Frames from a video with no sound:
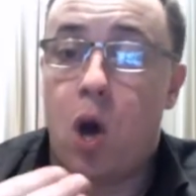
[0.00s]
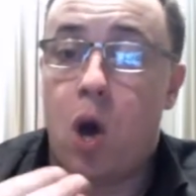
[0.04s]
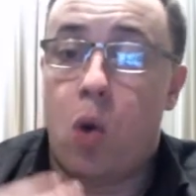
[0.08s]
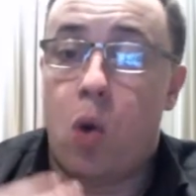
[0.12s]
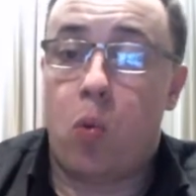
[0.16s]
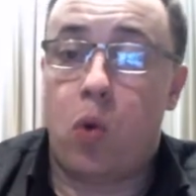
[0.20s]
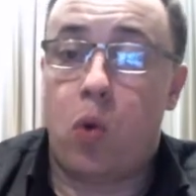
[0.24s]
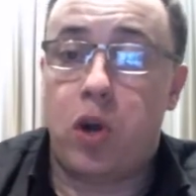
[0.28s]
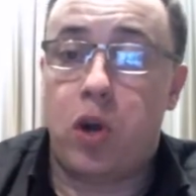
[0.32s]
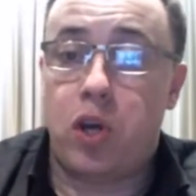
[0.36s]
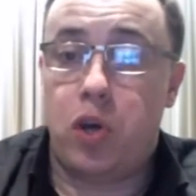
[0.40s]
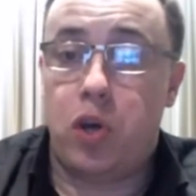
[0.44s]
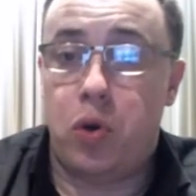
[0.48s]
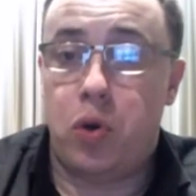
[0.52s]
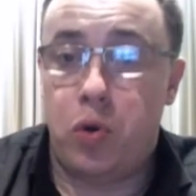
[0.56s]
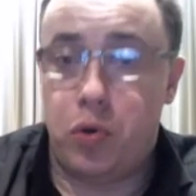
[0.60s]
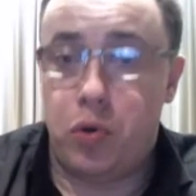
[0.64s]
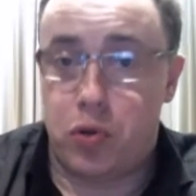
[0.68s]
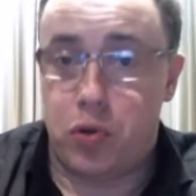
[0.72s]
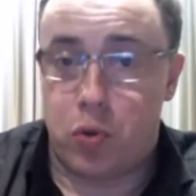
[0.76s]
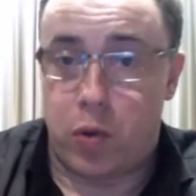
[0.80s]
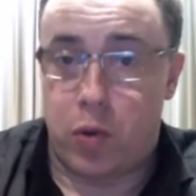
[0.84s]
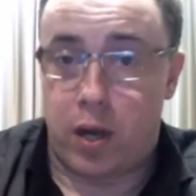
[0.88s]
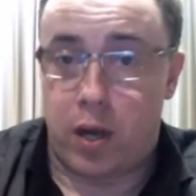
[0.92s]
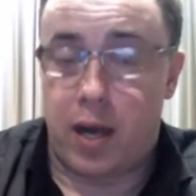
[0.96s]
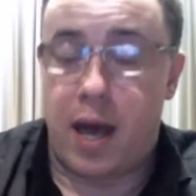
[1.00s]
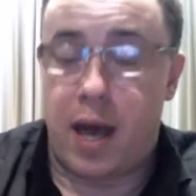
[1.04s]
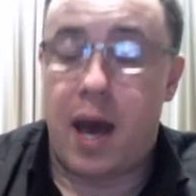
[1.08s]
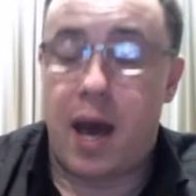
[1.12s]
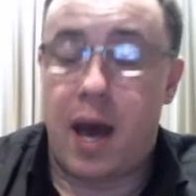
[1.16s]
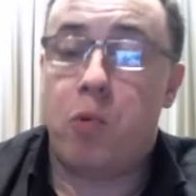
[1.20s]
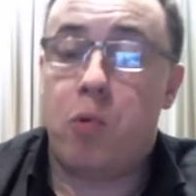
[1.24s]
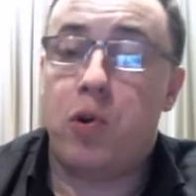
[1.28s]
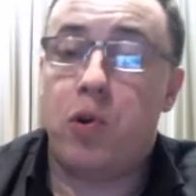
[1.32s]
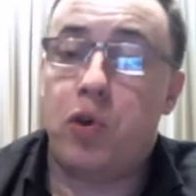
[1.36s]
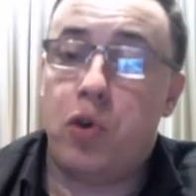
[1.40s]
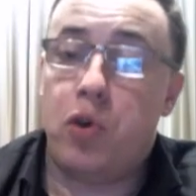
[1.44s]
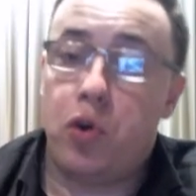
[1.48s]
What are you doing?
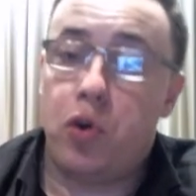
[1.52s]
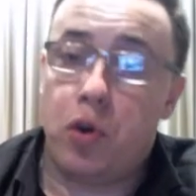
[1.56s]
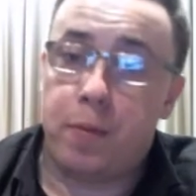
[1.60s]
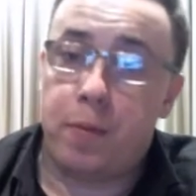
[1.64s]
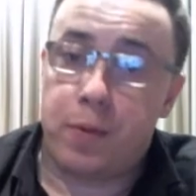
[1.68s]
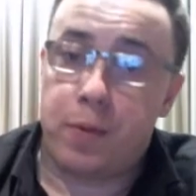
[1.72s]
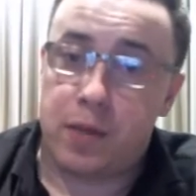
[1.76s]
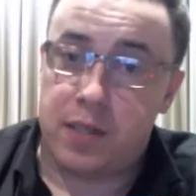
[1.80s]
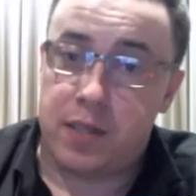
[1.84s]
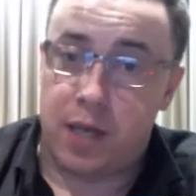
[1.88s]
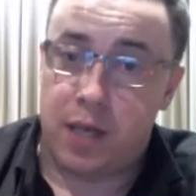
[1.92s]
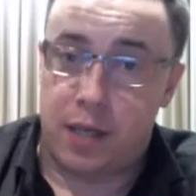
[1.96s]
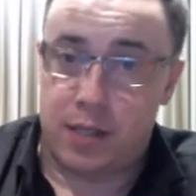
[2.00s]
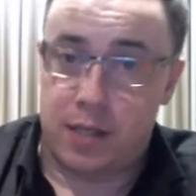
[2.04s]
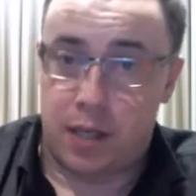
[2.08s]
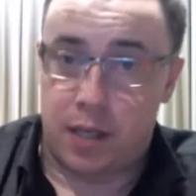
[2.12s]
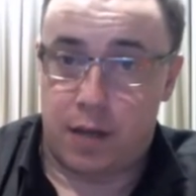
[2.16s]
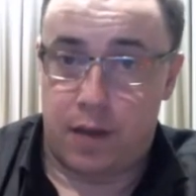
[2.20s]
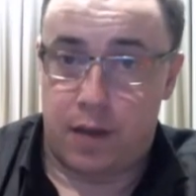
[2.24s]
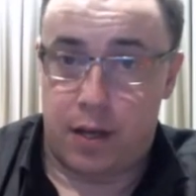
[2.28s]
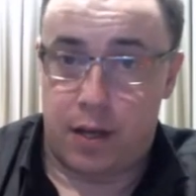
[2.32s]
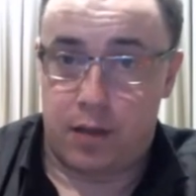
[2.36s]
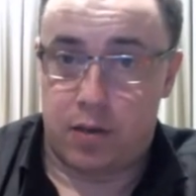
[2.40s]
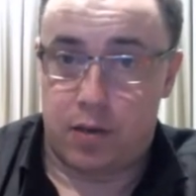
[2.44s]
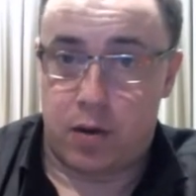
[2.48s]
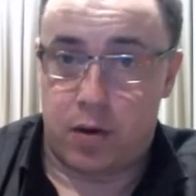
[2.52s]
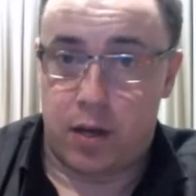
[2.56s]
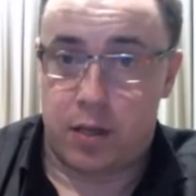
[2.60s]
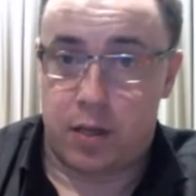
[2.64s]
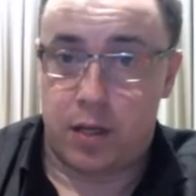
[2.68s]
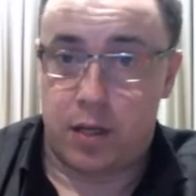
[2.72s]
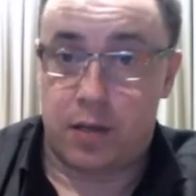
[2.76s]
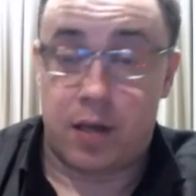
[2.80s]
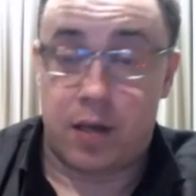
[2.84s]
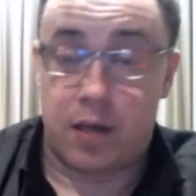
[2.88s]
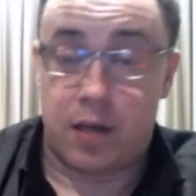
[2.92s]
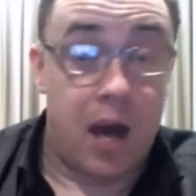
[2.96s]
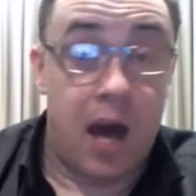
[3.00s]
How are you presenting these
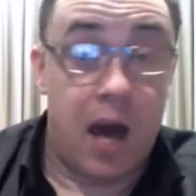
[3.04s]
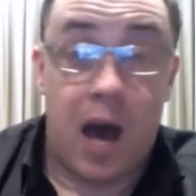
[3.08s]
ideas?